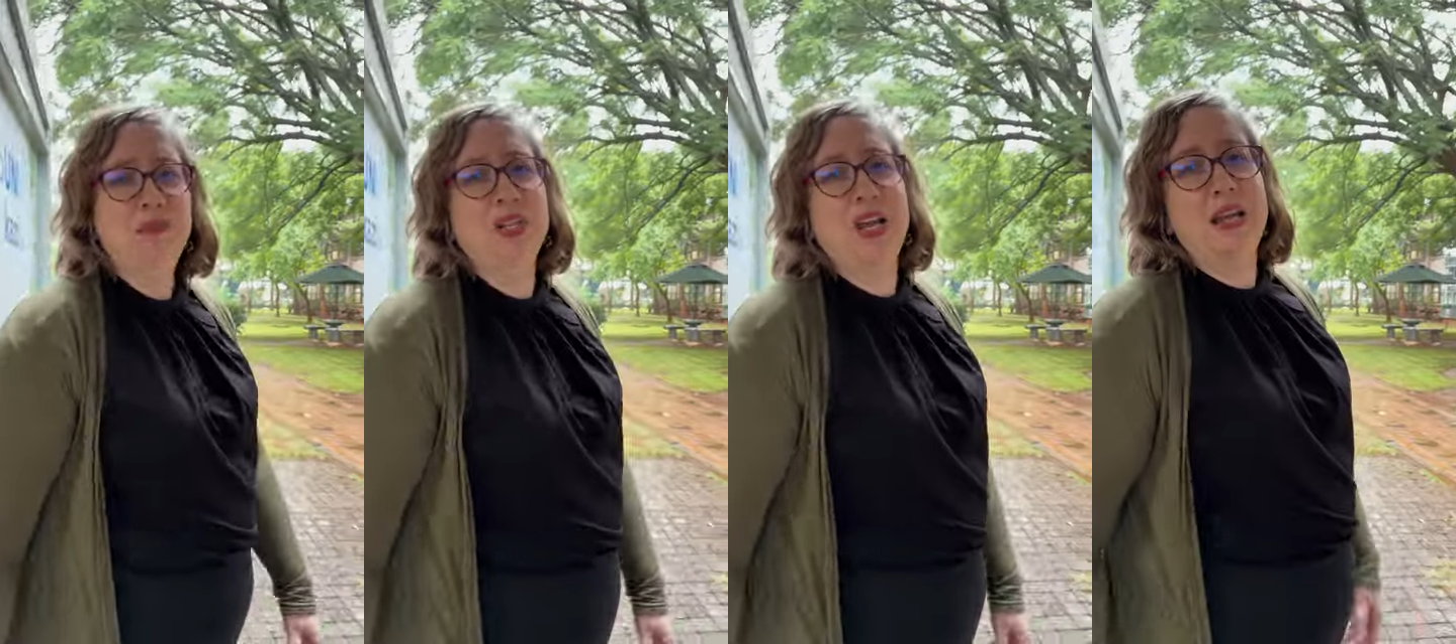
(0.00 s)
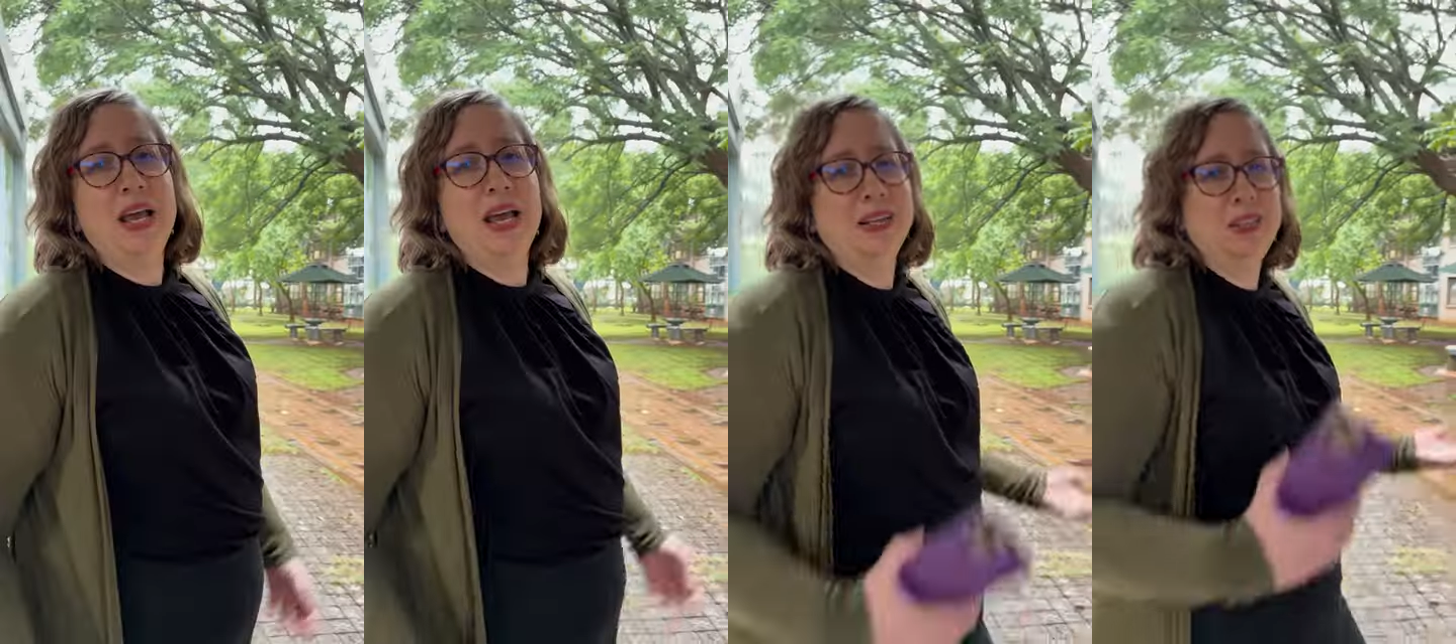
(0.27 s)
Gen
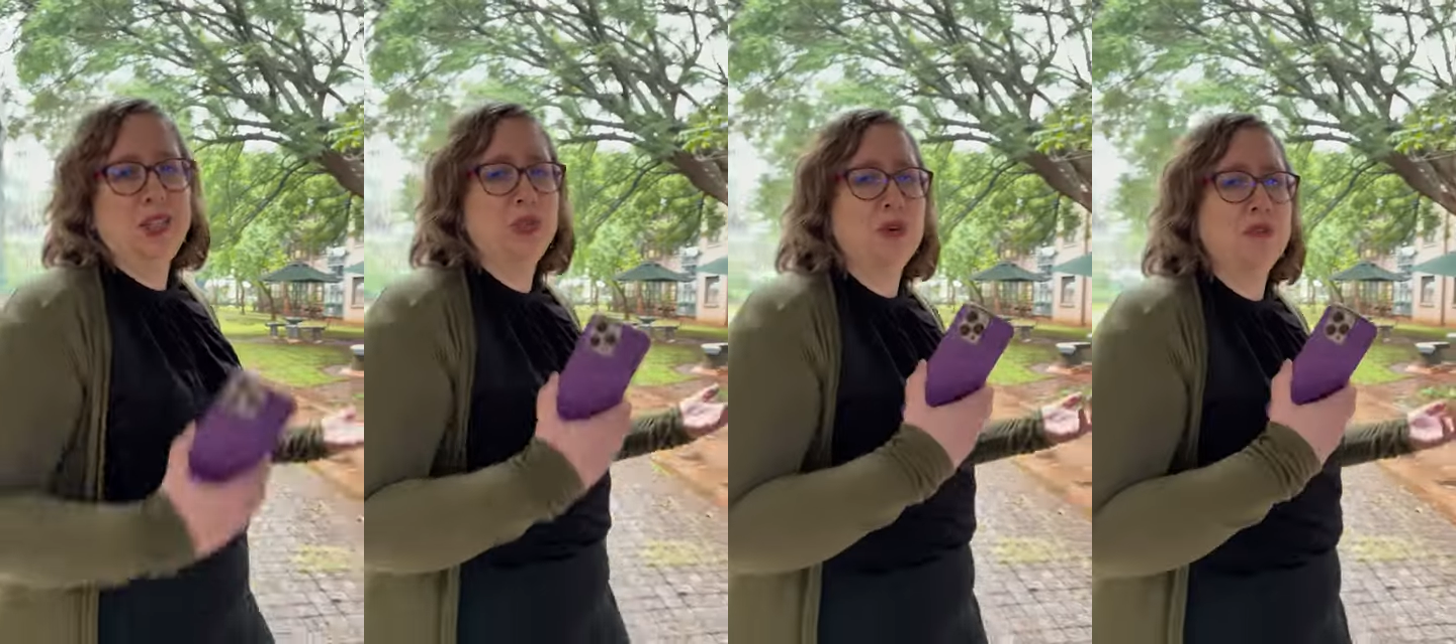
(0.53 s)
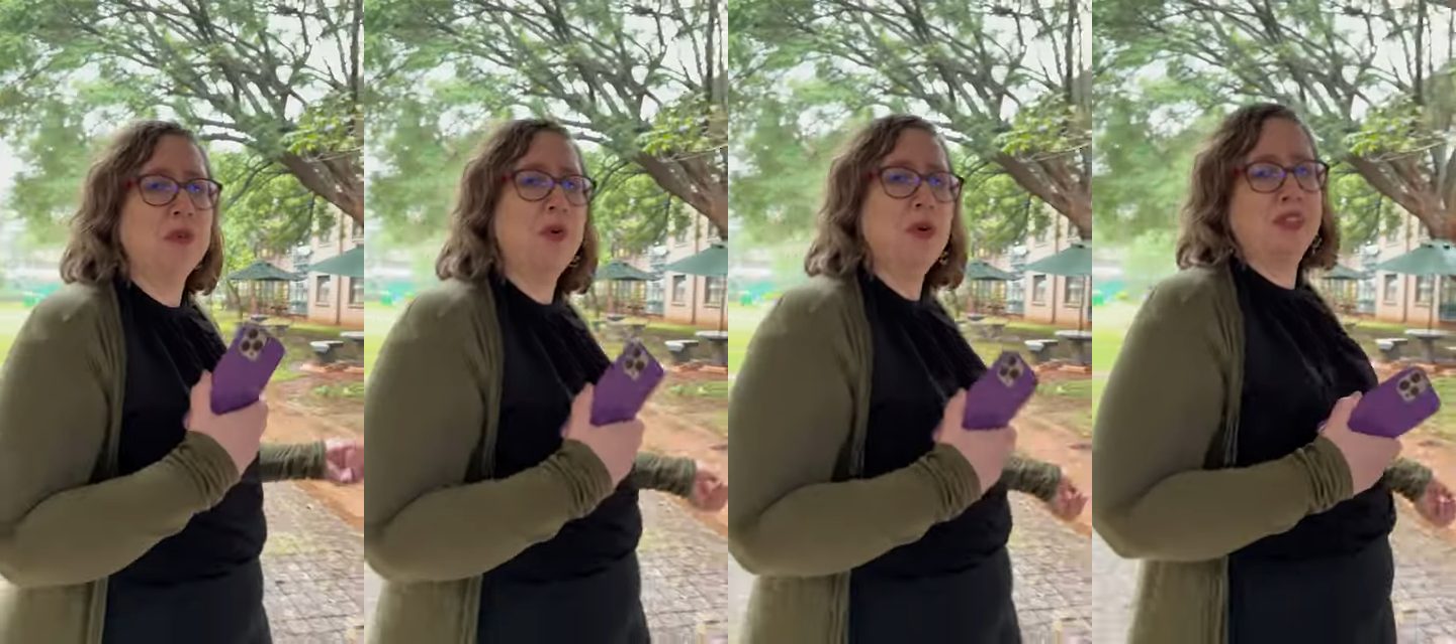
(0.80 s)
X, so
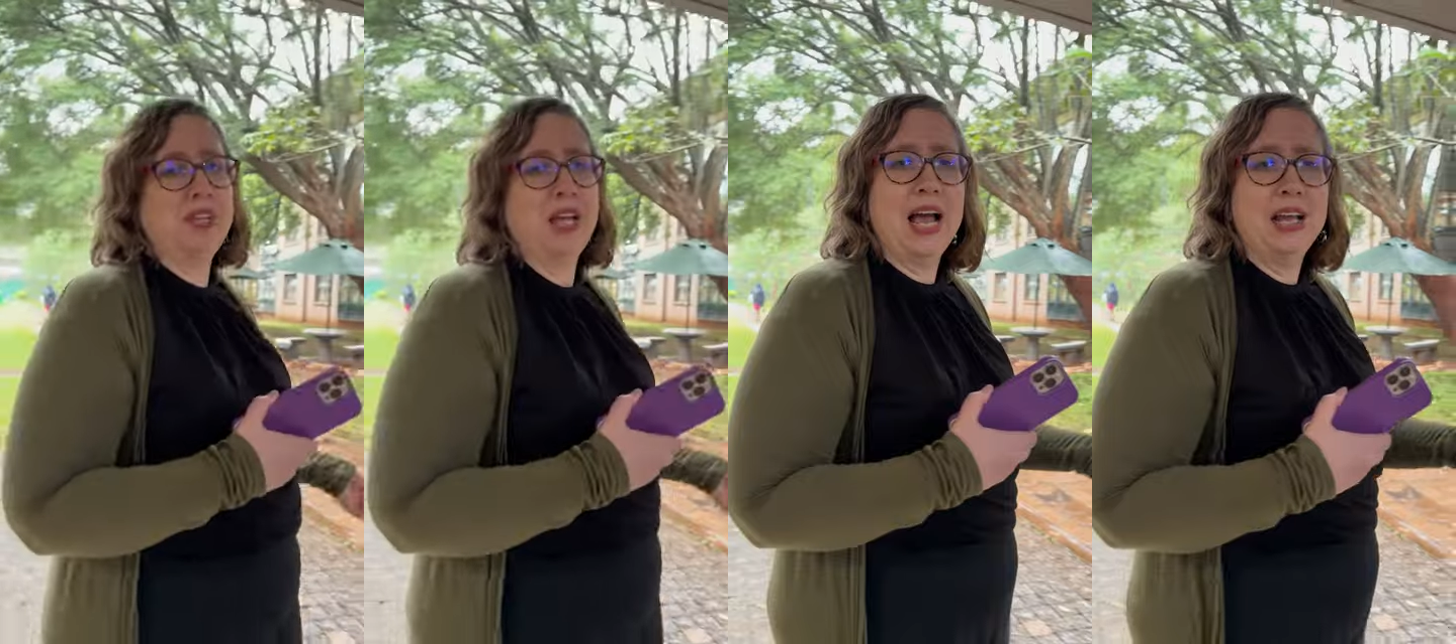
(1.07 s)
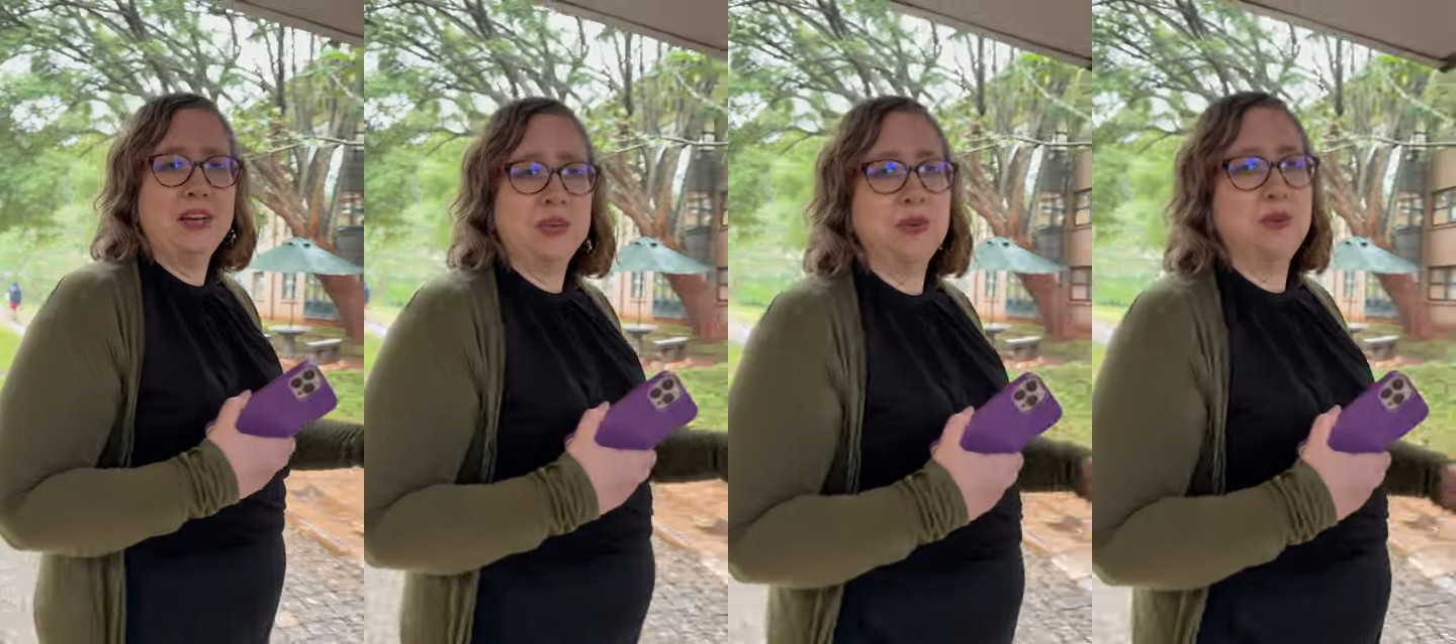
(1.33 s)
of course I
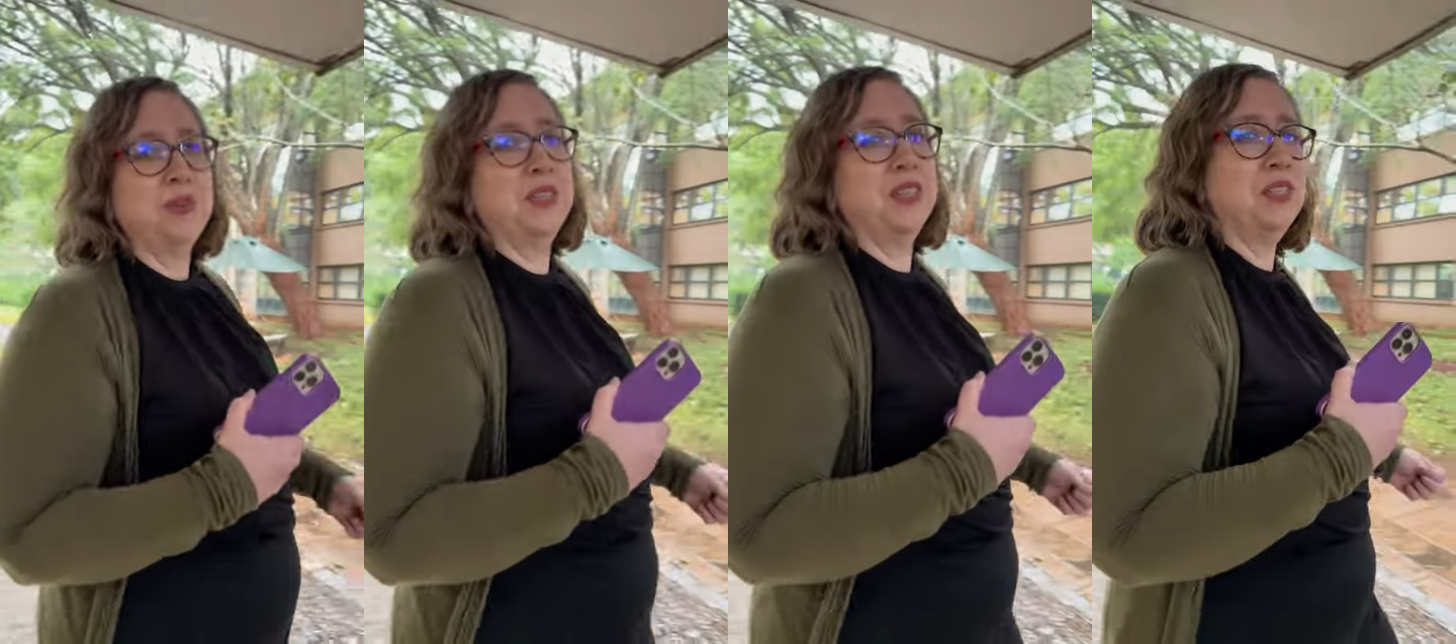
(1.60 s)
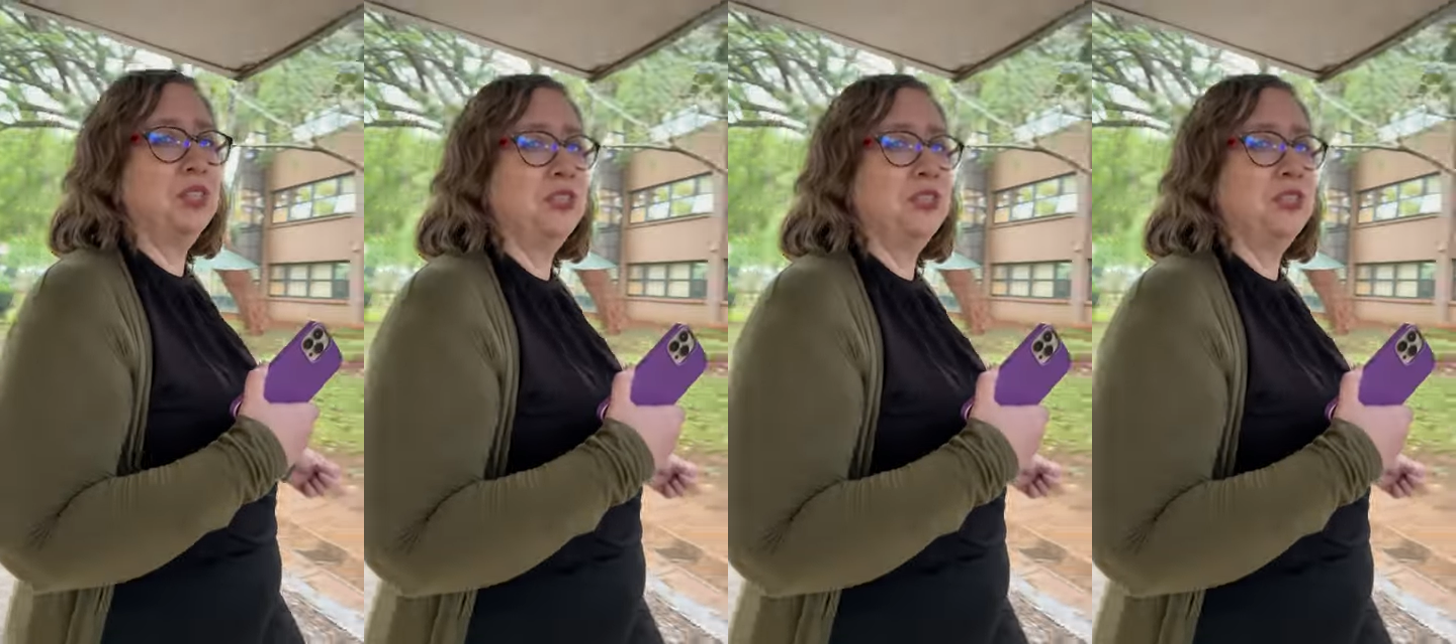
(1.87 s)
had to Google this